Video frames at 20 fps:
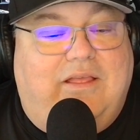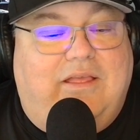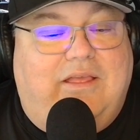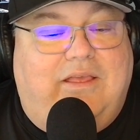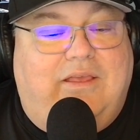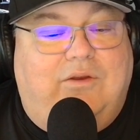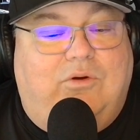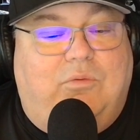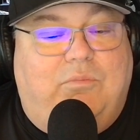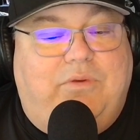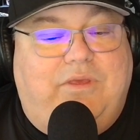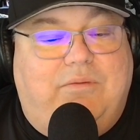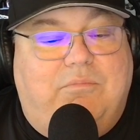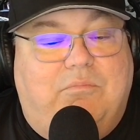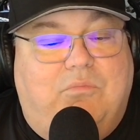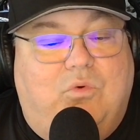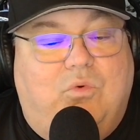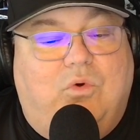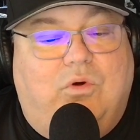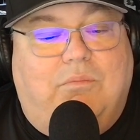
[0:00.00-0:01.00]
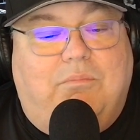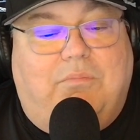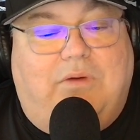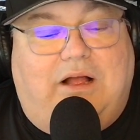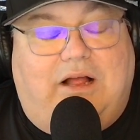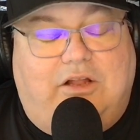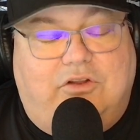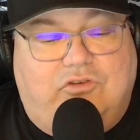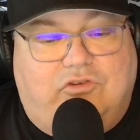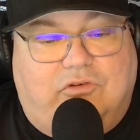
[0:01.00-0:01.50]
it'll be more
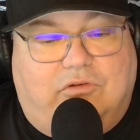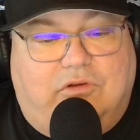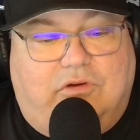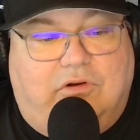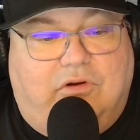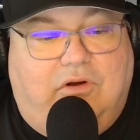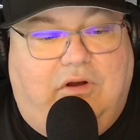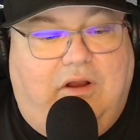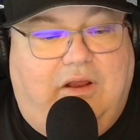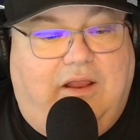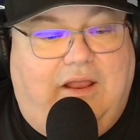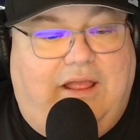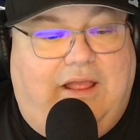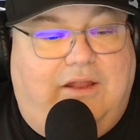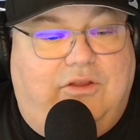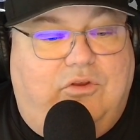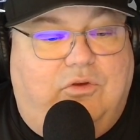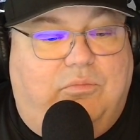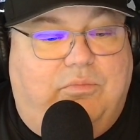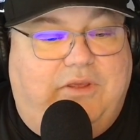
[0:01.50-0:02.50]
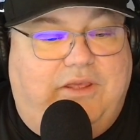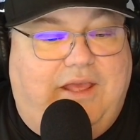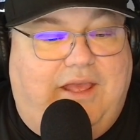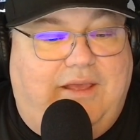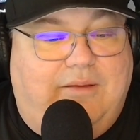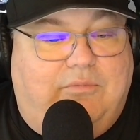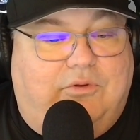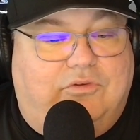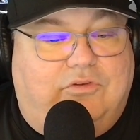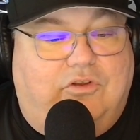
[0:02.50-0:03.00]
modular and you'll be
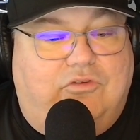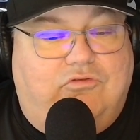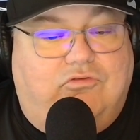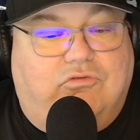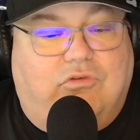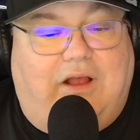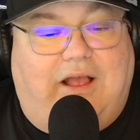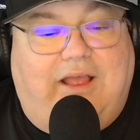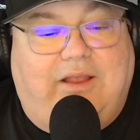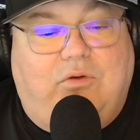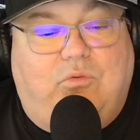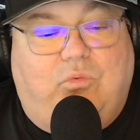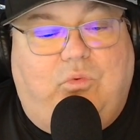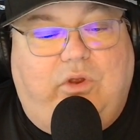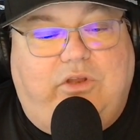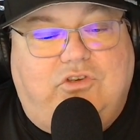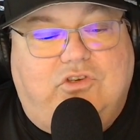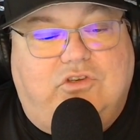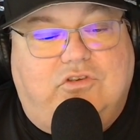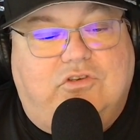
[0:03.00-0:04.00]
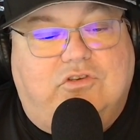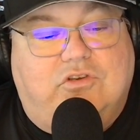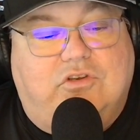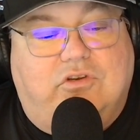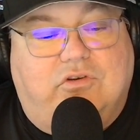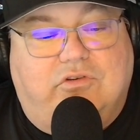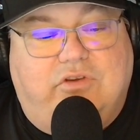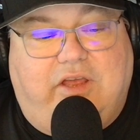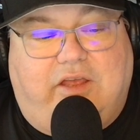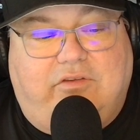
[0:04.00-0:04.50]
able to drag widgets to
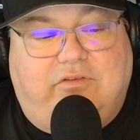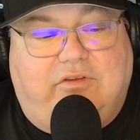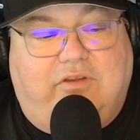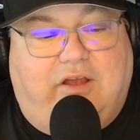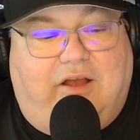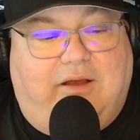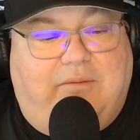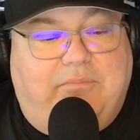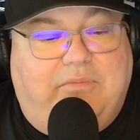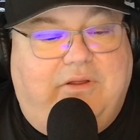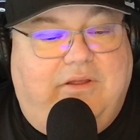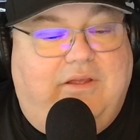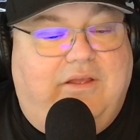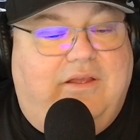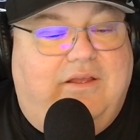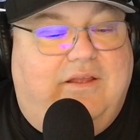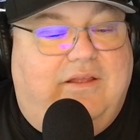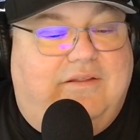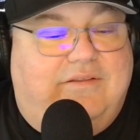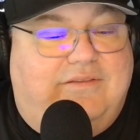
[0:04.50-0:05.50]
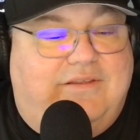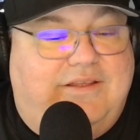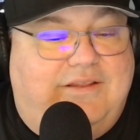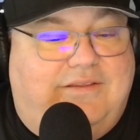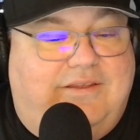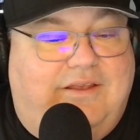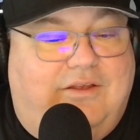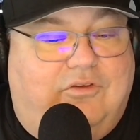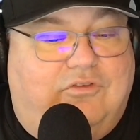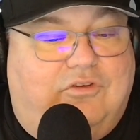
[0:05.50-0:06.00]
your desktop.
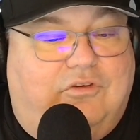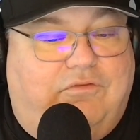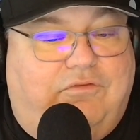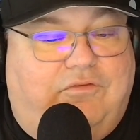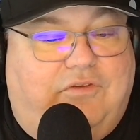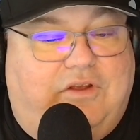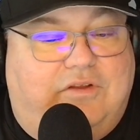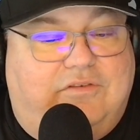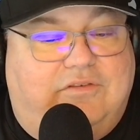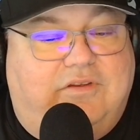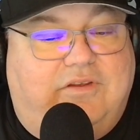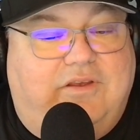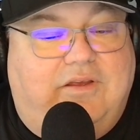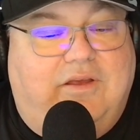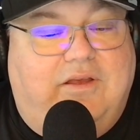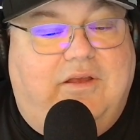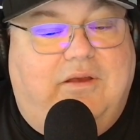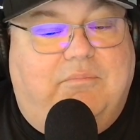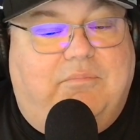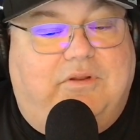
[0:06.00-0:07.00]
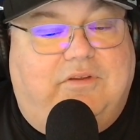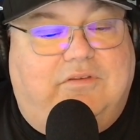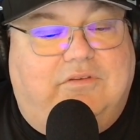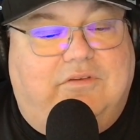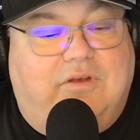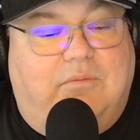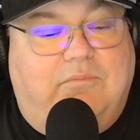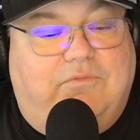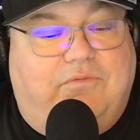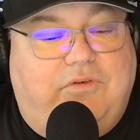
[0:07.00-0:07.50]
Details are fuzzy, but
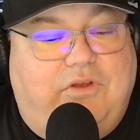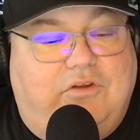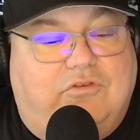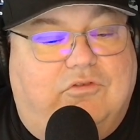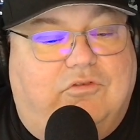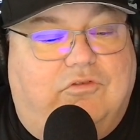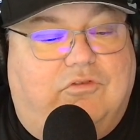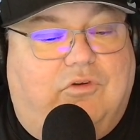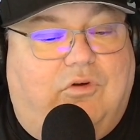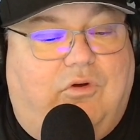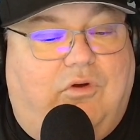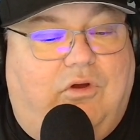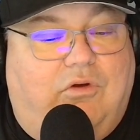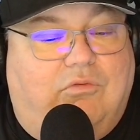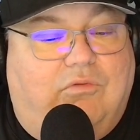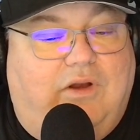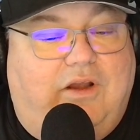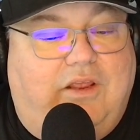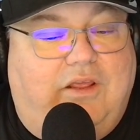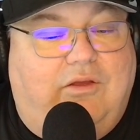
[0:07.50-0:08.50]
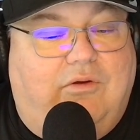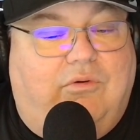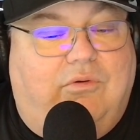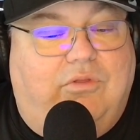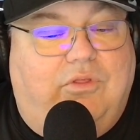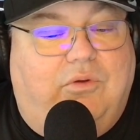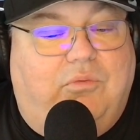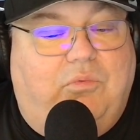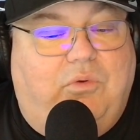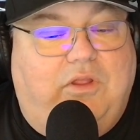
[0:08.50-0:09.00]
some features are already
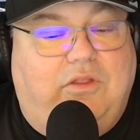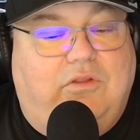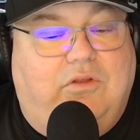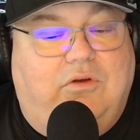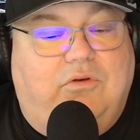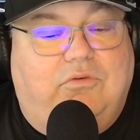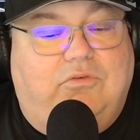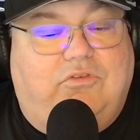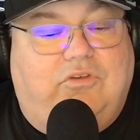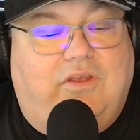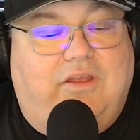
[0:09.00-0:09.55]
on the Windows